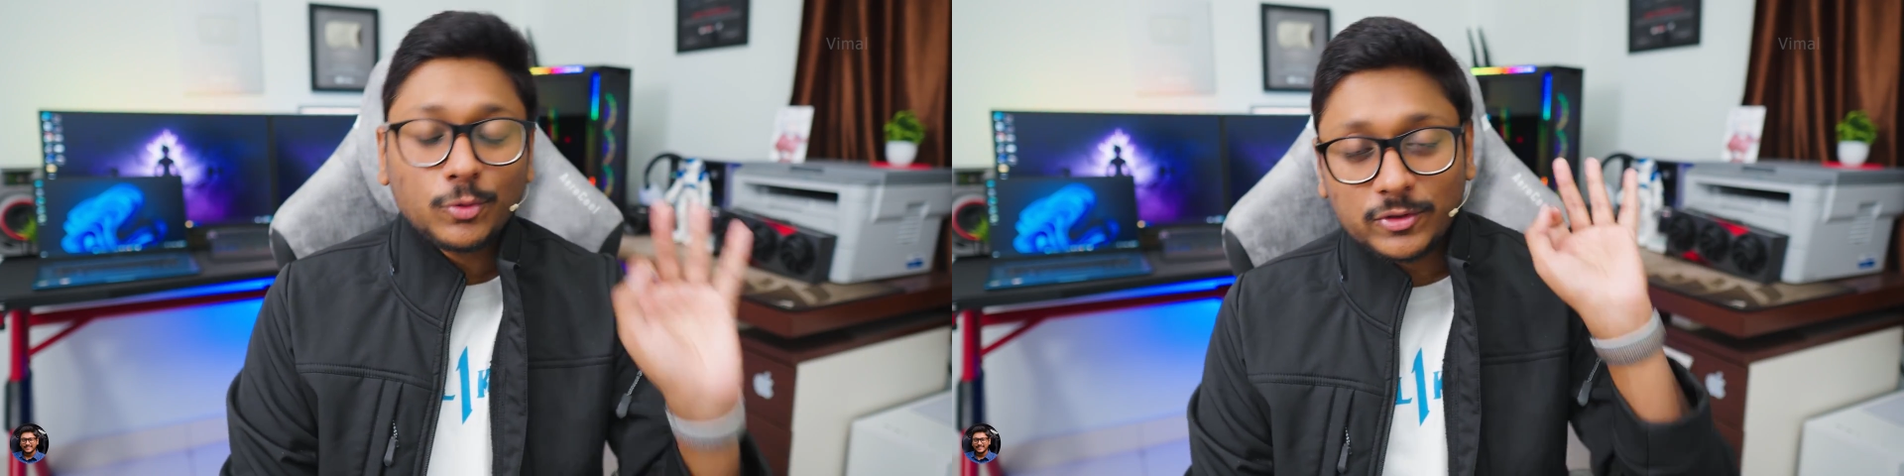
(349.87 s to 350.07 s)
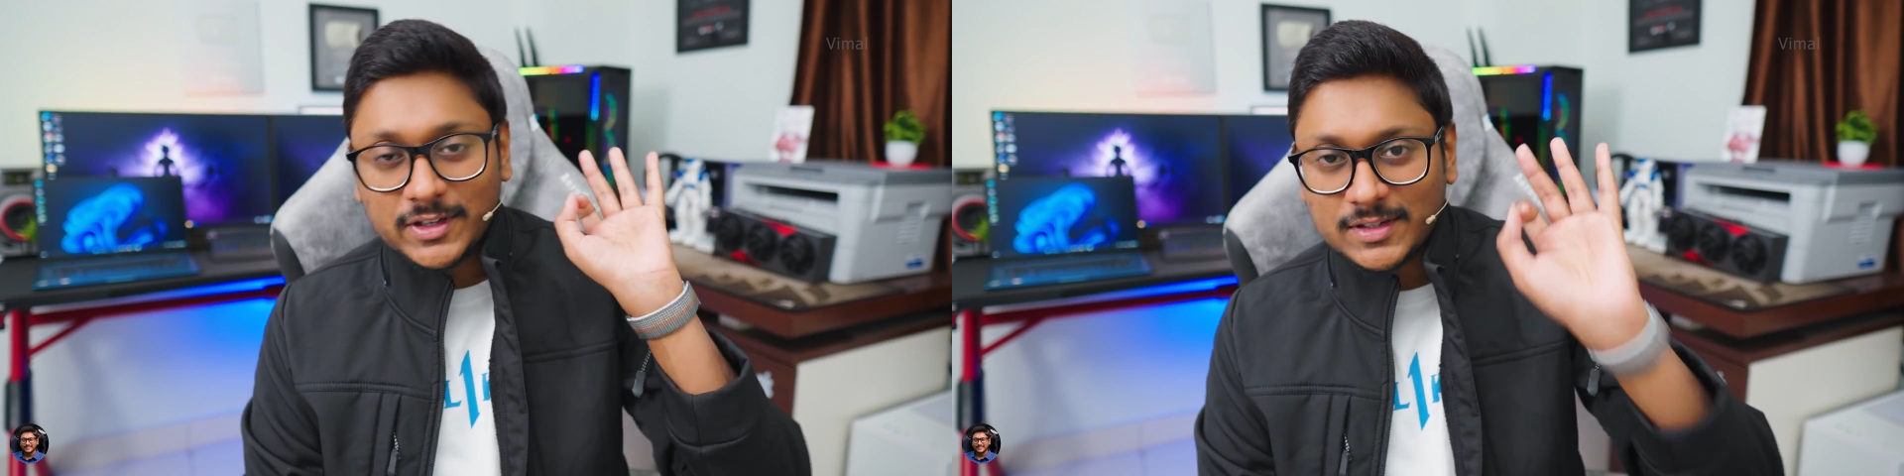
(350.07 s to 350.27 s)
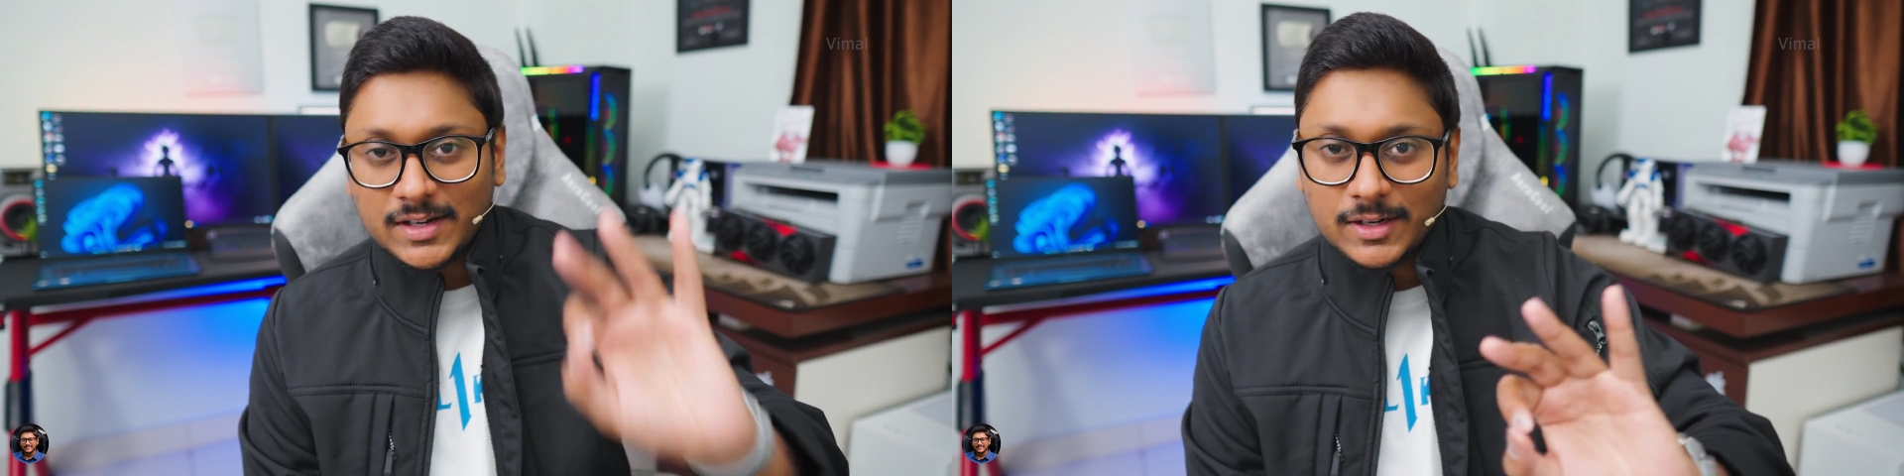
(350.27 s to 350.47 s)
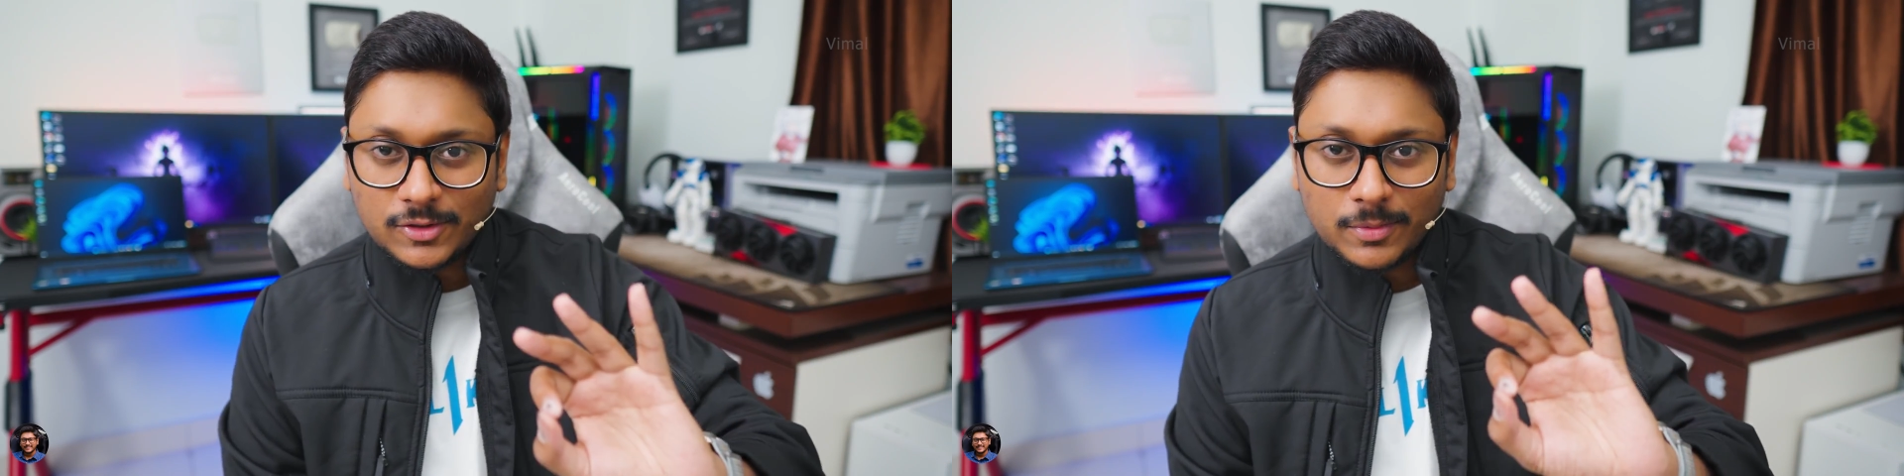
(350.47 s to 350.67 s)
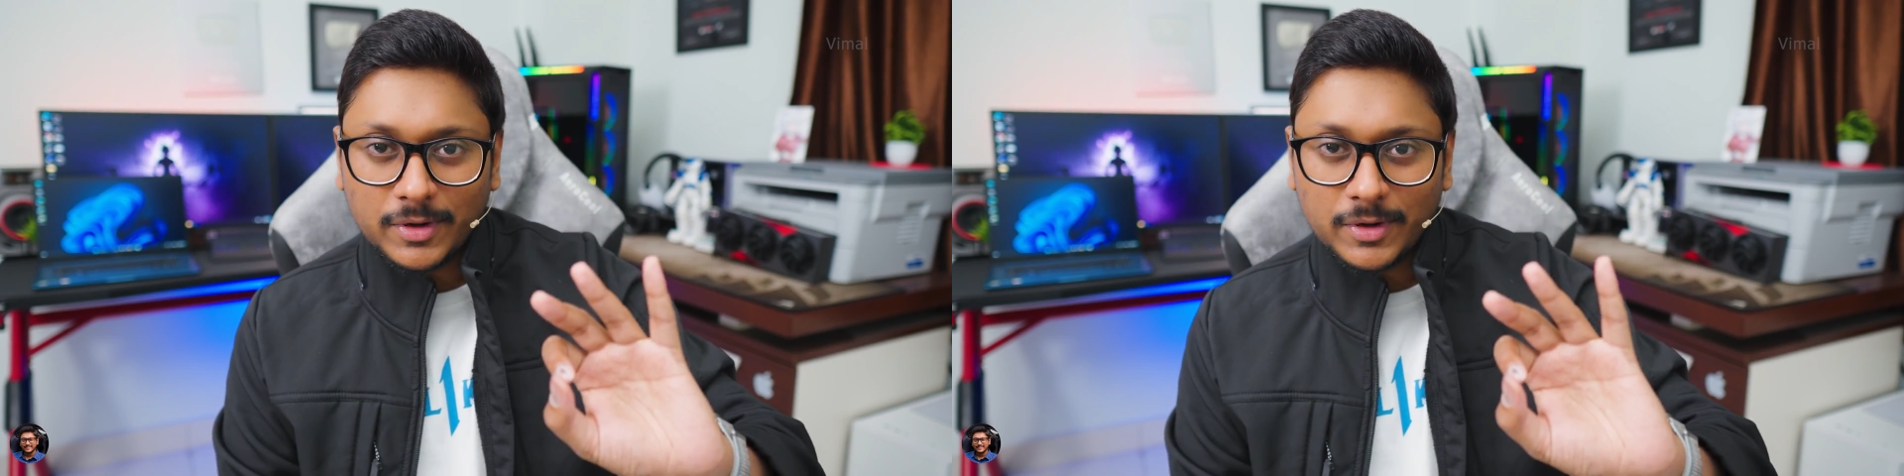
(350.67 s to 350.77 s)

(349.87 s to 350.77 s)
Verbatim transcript: 260 nits of